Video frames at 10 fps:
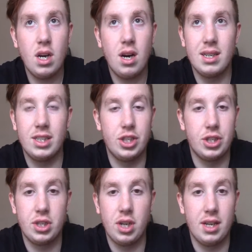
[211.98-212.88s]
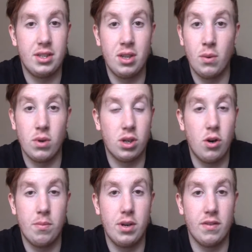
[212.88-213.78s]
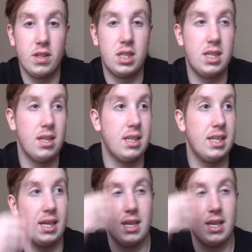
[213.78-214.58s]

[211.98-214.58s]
I don't want Goldberg versus The Undertaker.